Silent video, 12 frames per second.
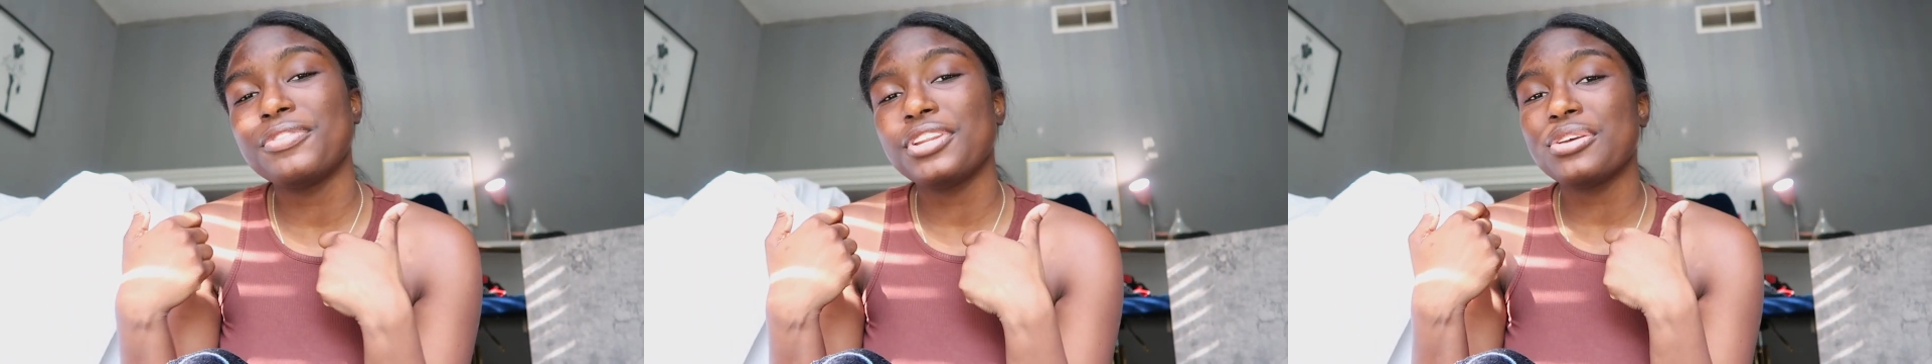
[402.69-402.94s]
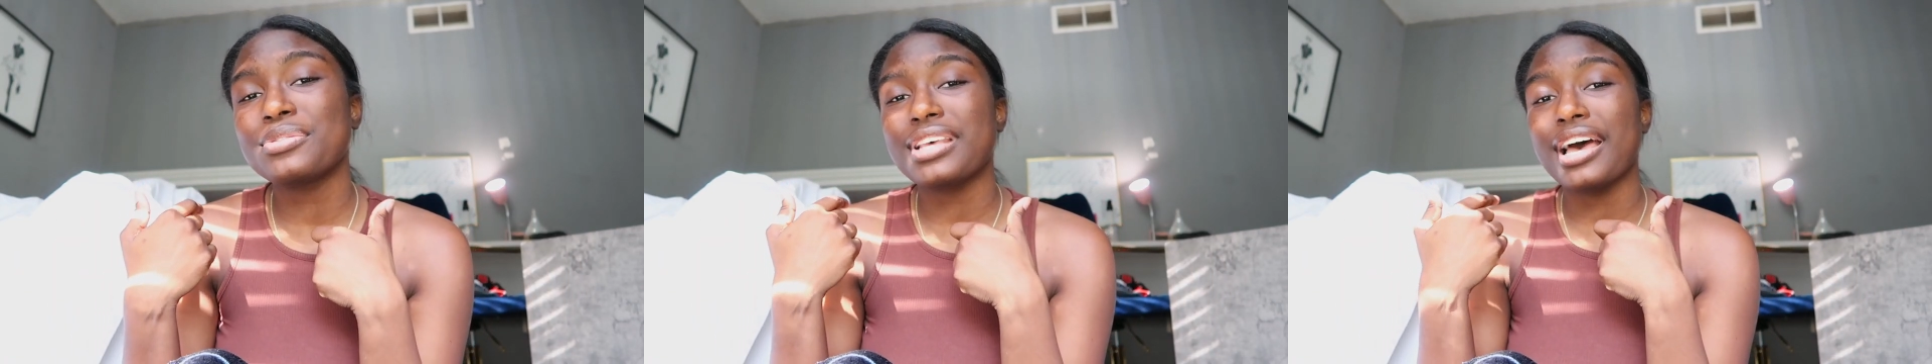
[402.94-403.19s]
other
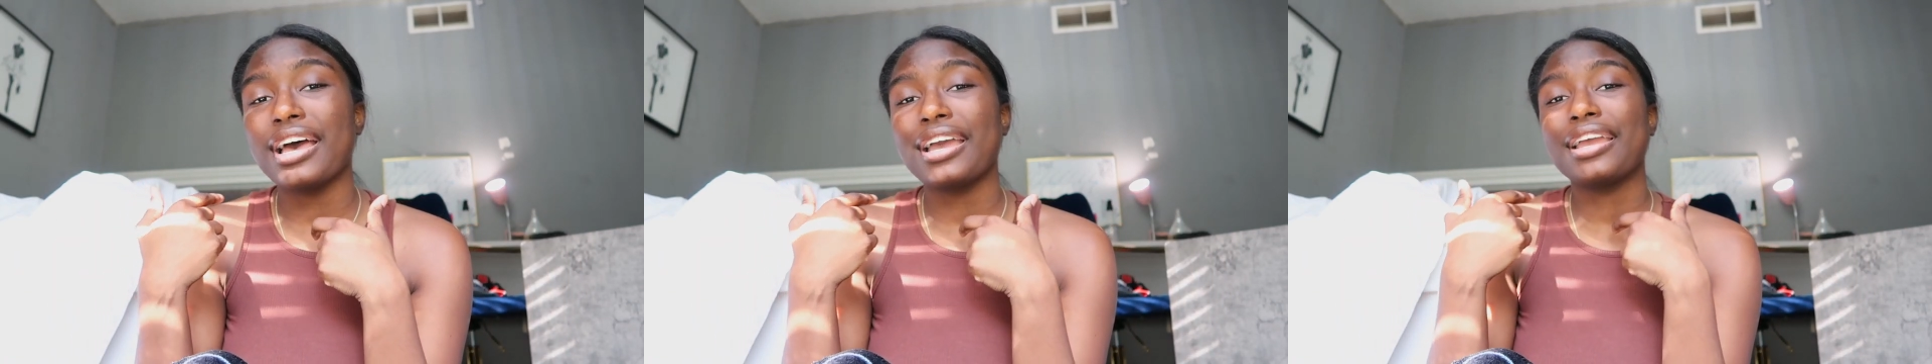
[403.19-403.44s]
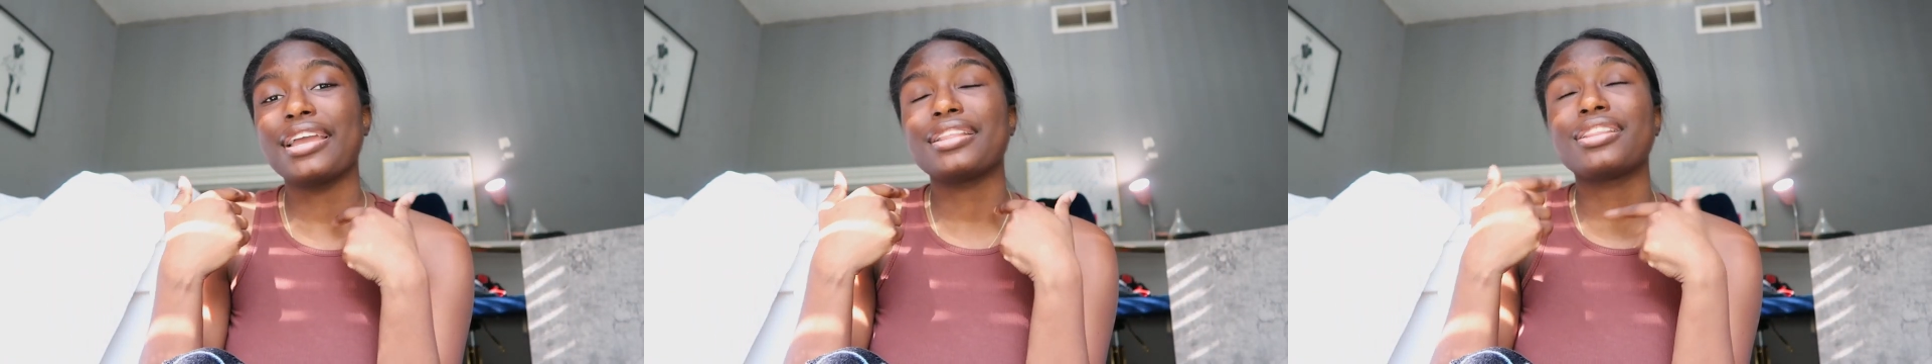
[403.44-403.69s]
videos
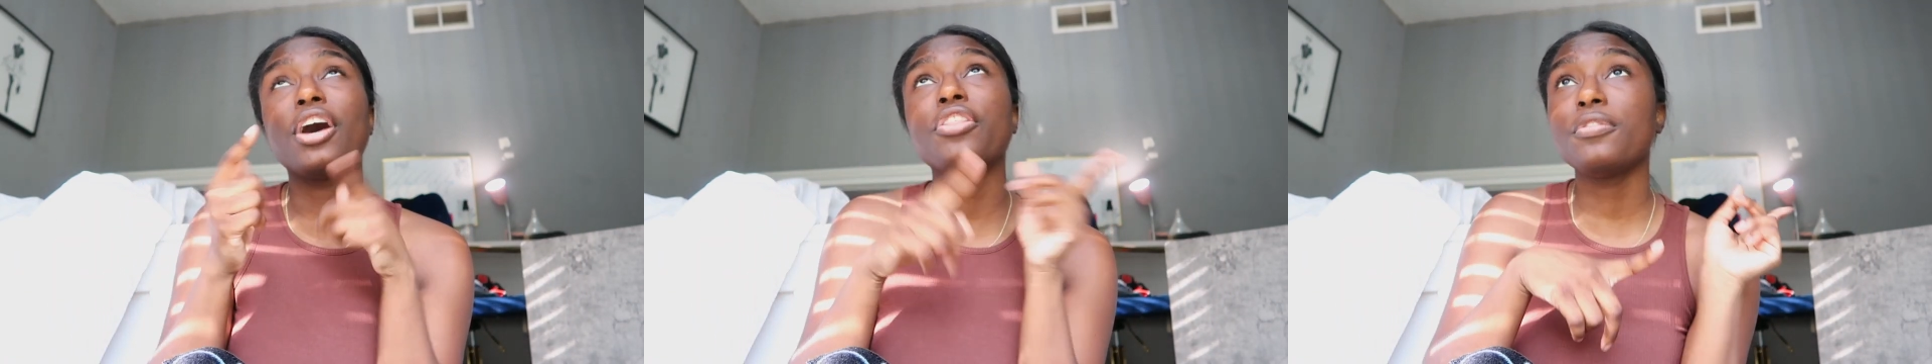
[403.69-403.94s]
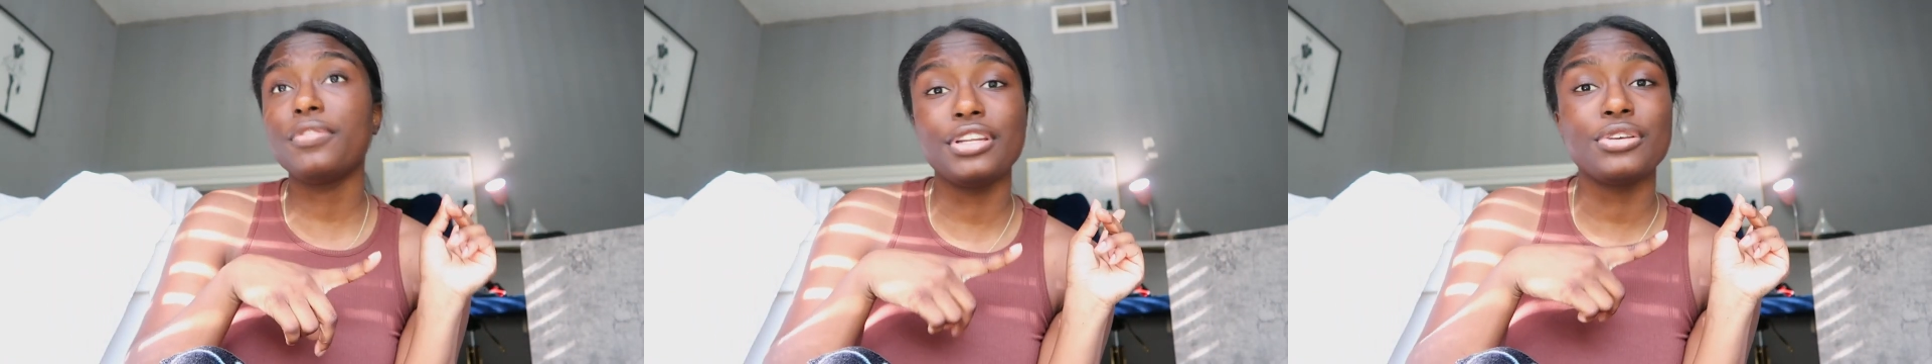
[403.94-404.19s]

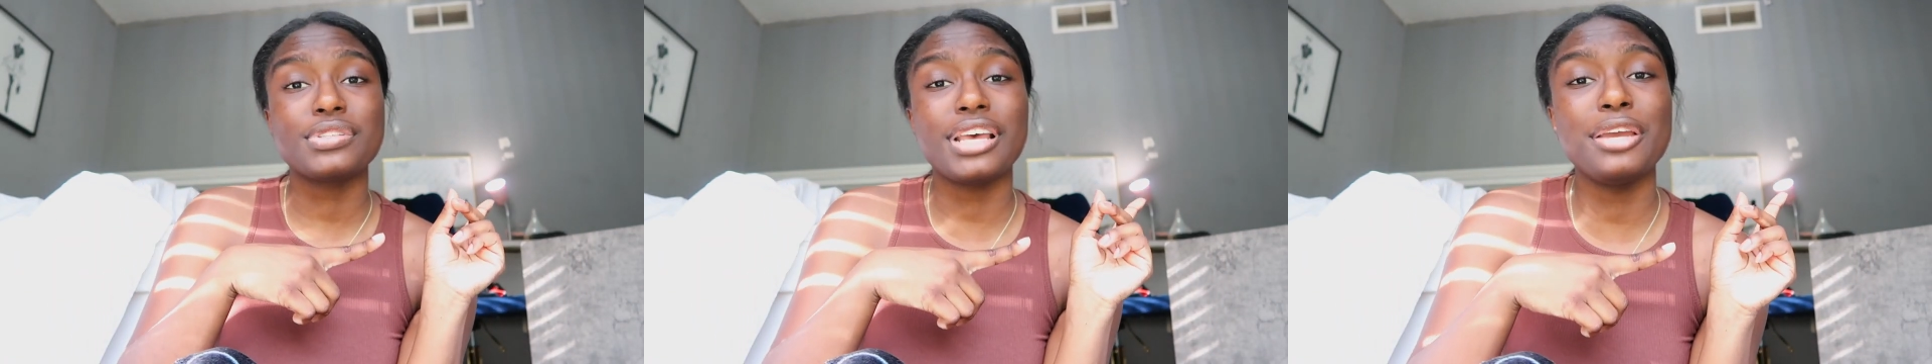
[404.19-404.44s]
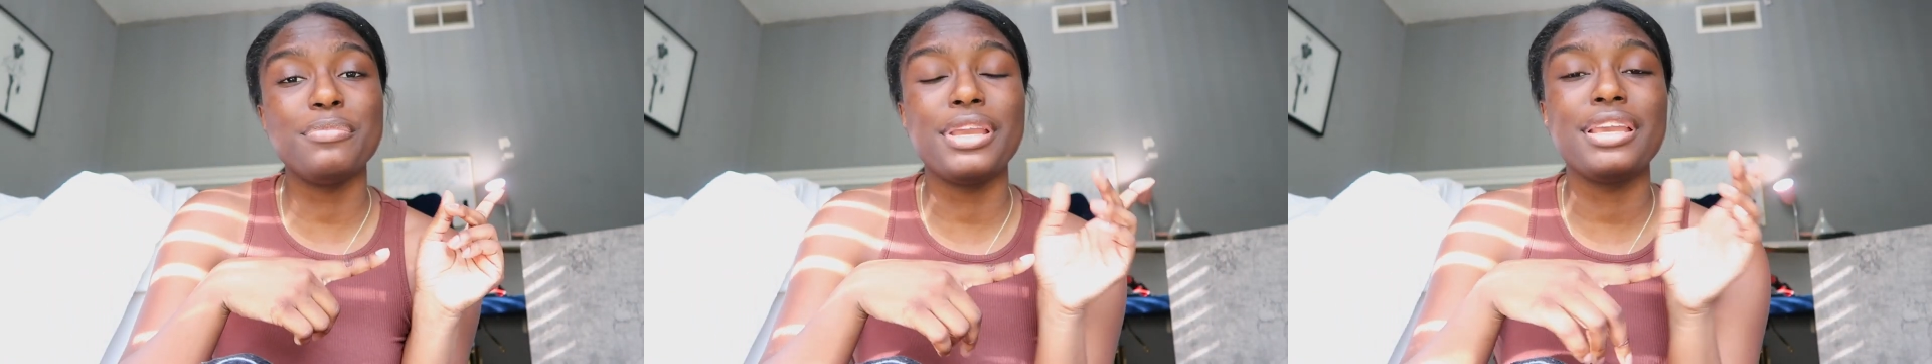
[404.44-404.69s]

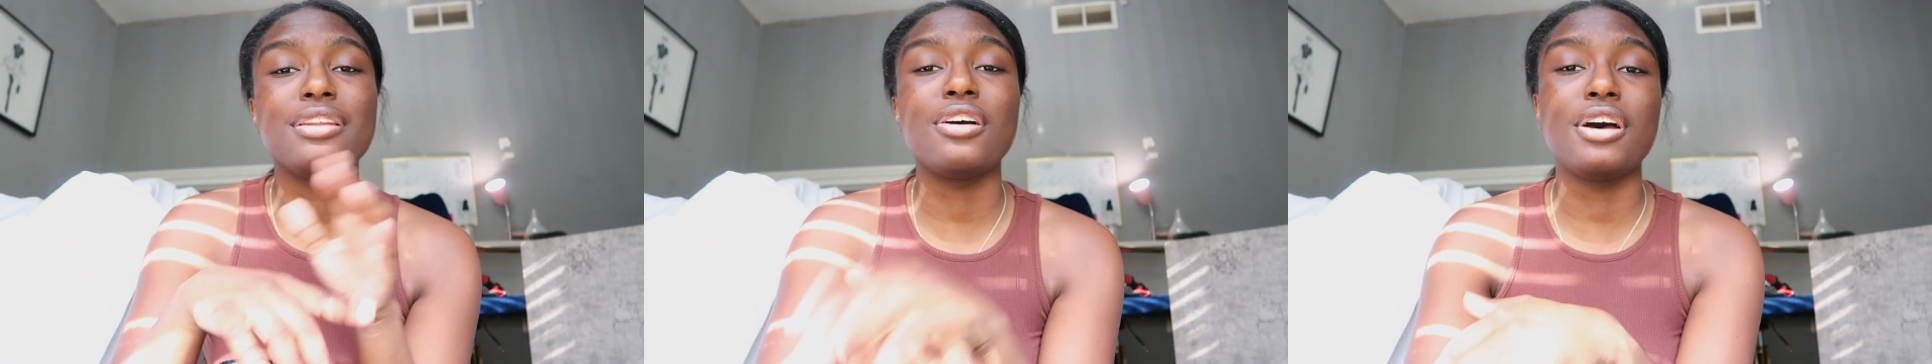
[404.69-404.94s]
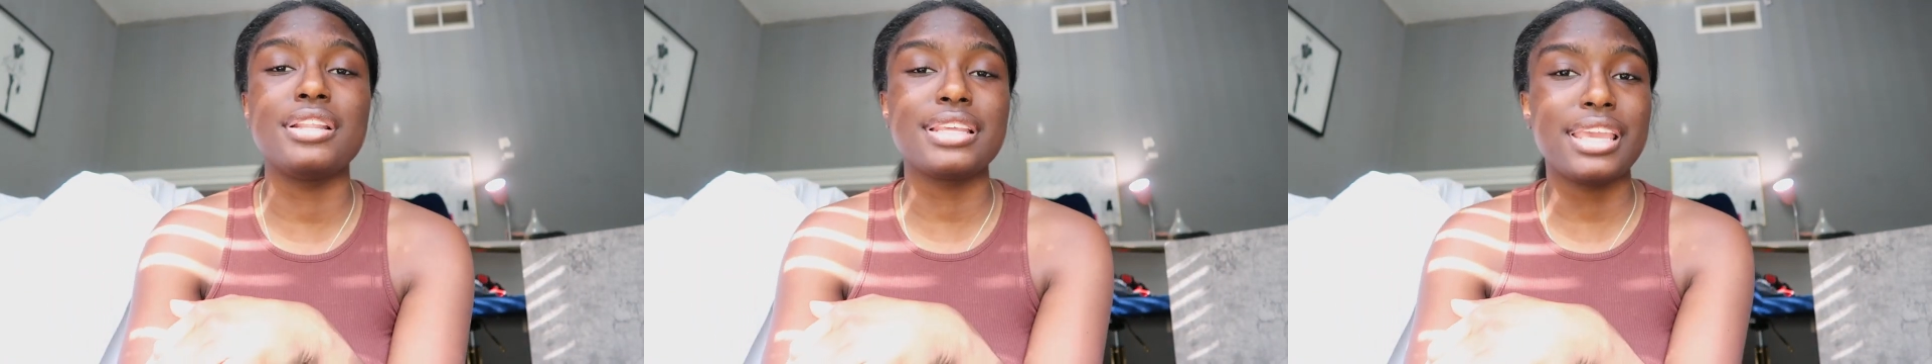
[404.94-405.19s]
I made
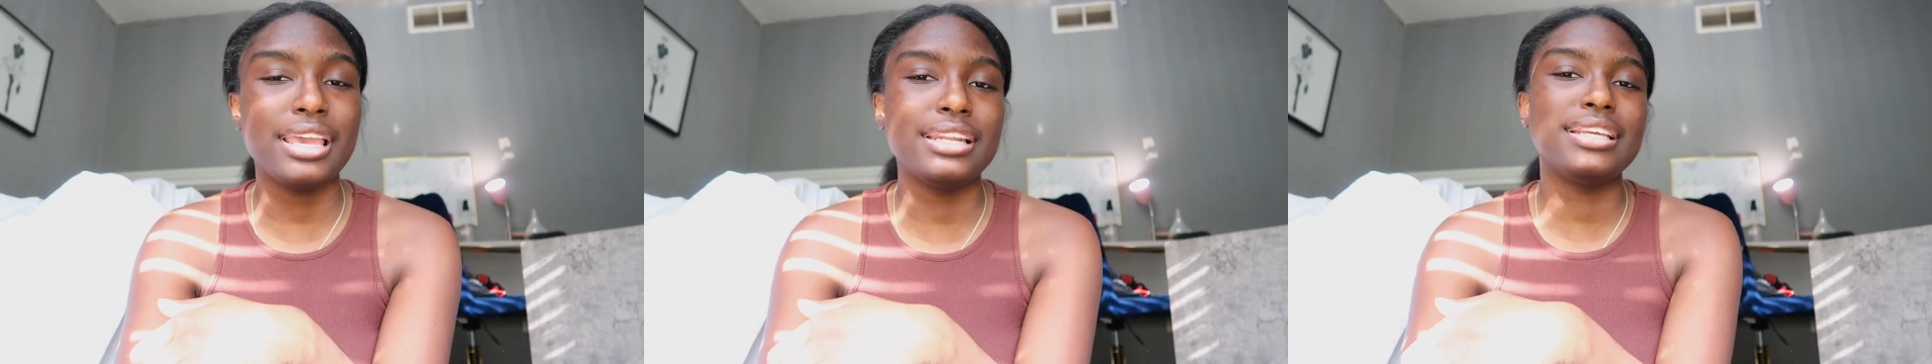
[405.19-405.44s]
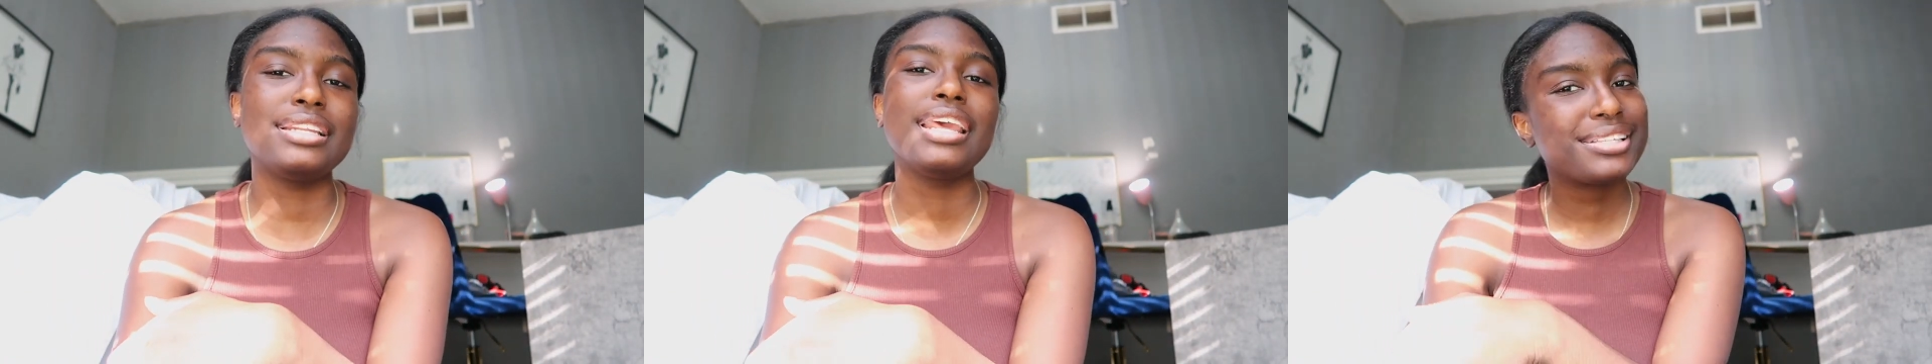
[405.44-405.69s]
on the Canon.